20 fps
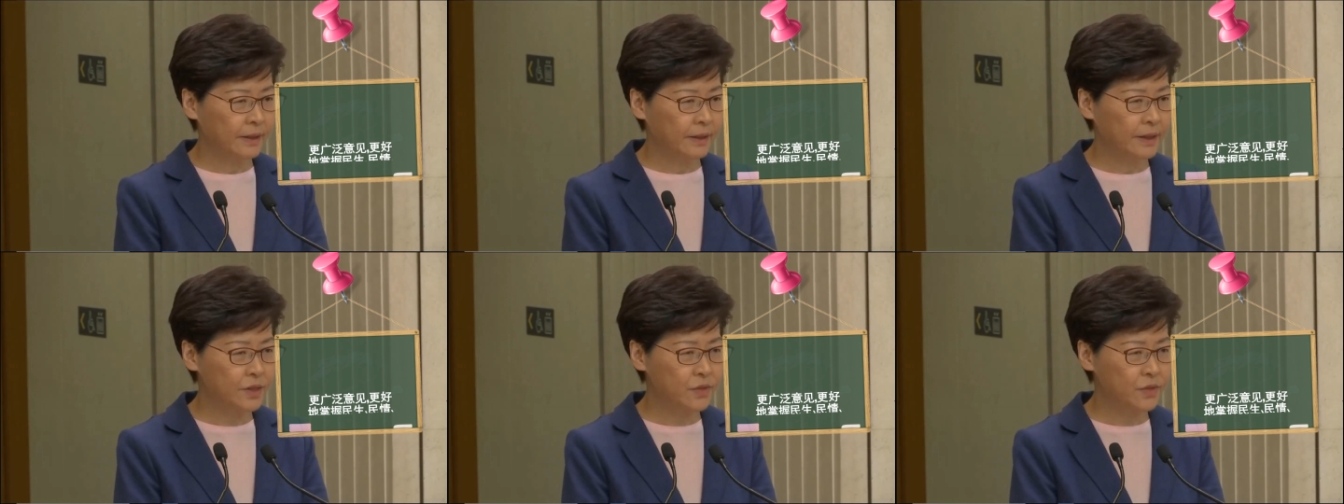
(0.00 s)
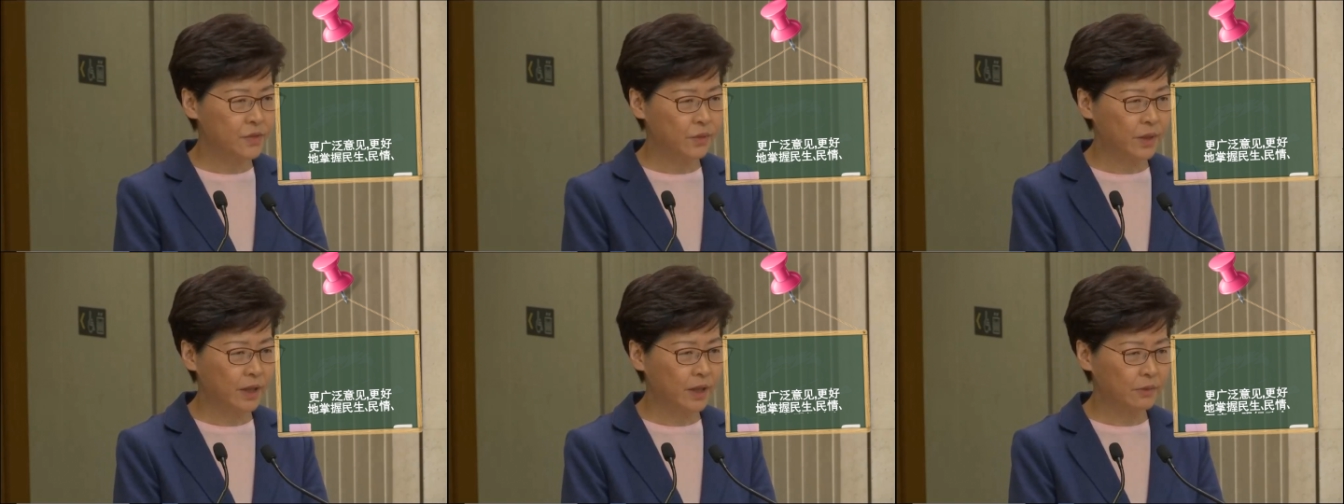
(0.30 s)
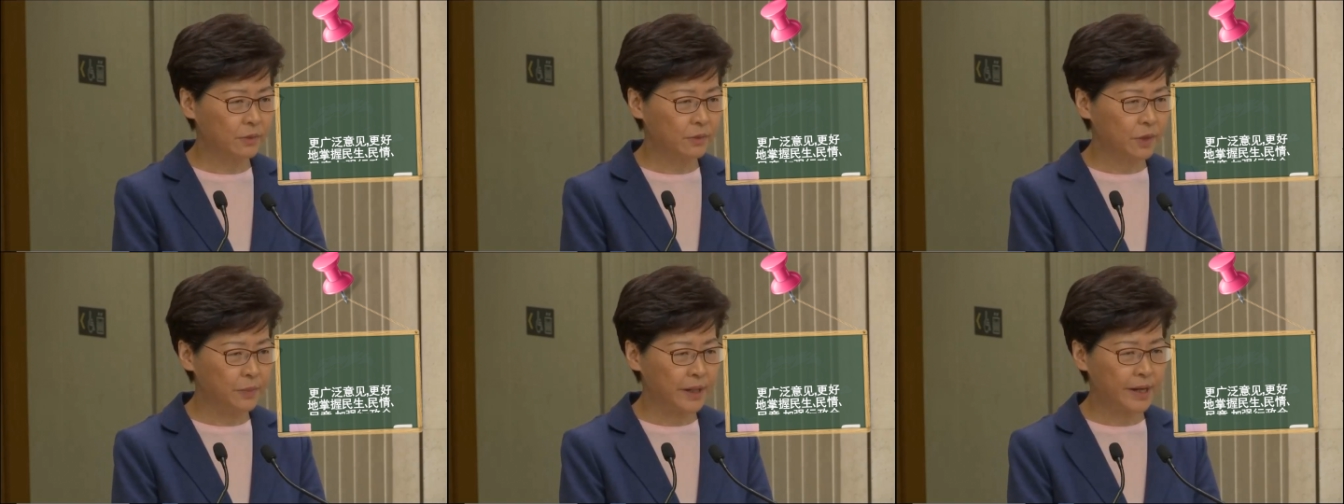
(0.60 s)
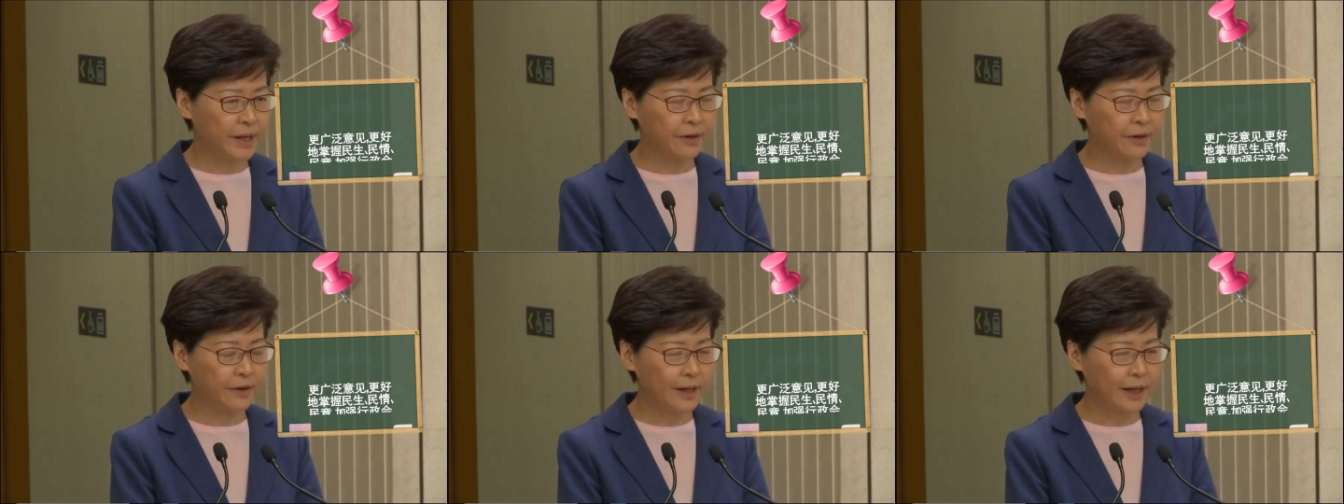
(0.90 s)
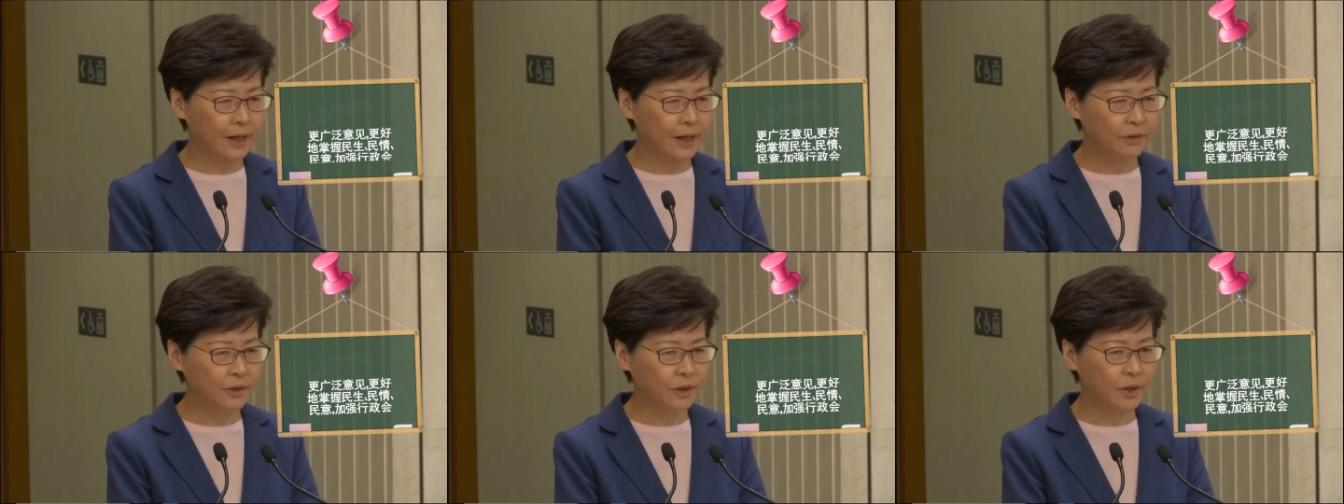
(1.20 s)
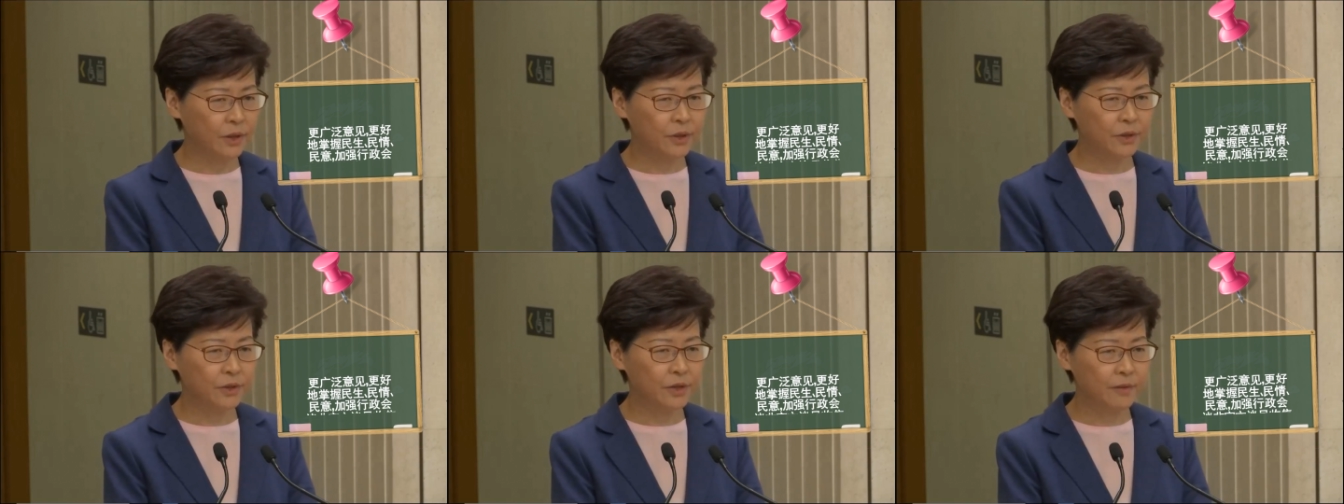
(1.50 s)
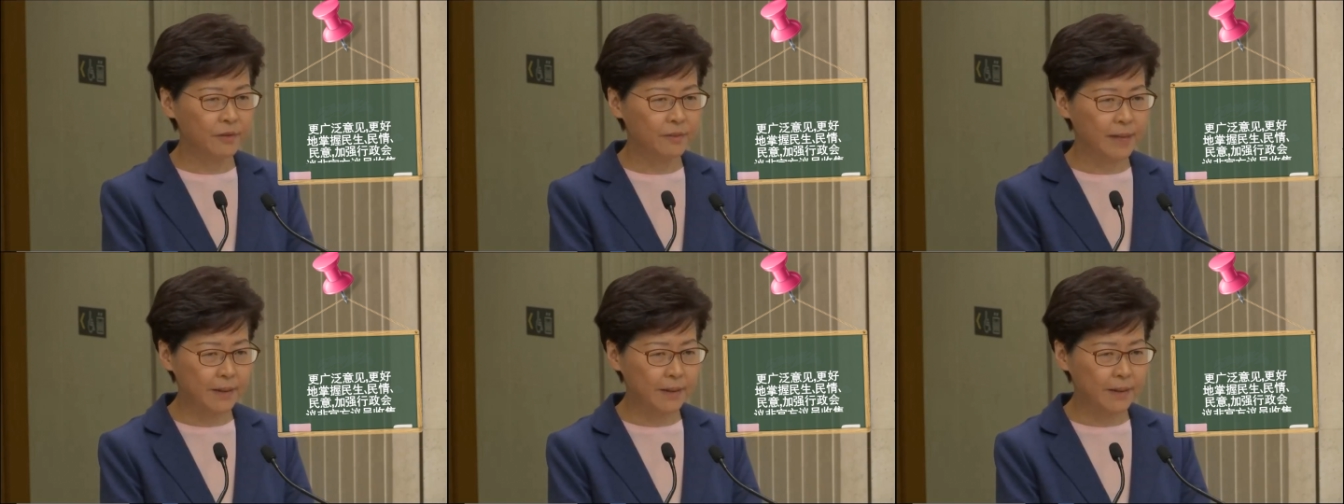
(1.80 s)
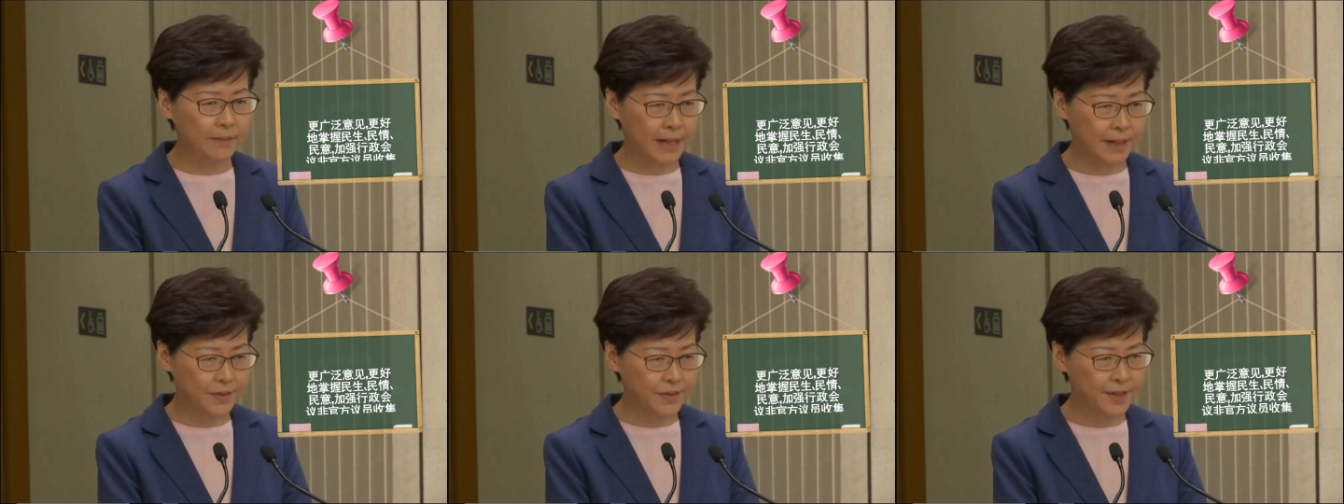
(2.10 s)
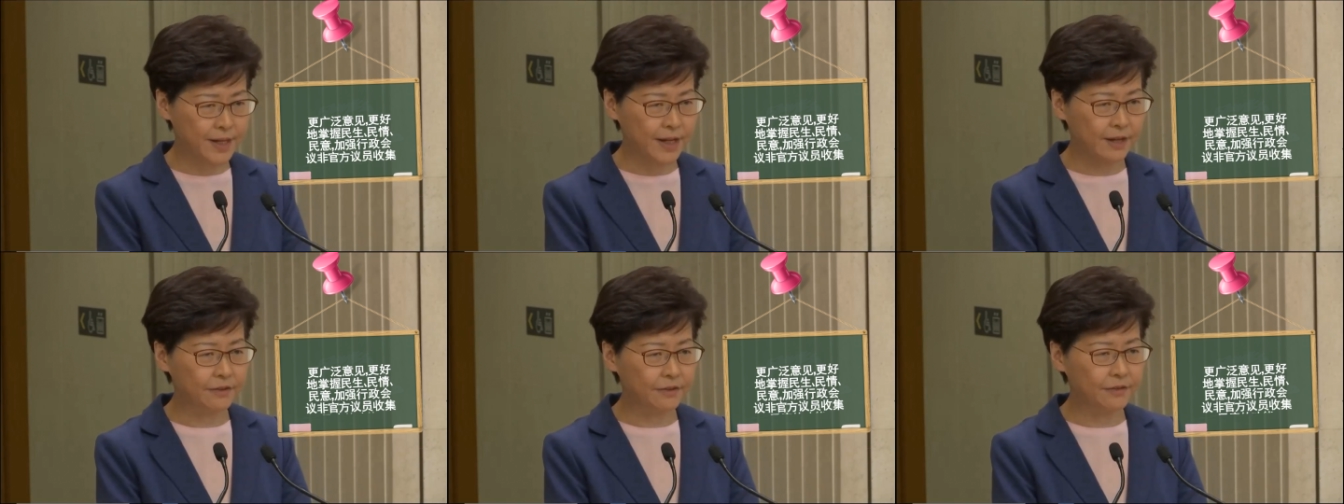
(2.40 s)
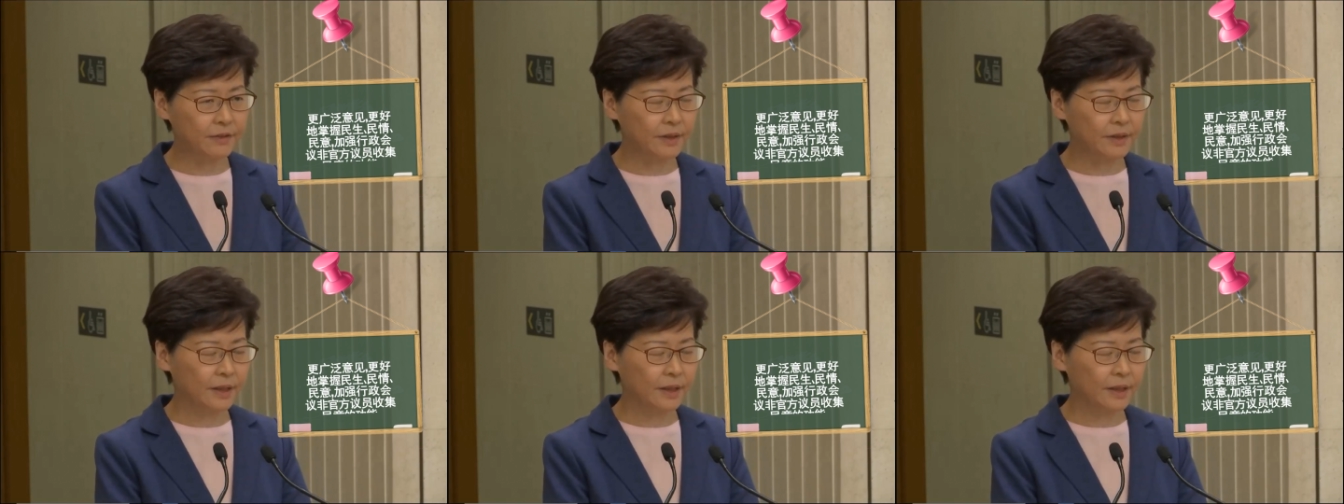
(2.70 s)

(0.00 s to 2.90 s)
This work will be carried out not only by myself,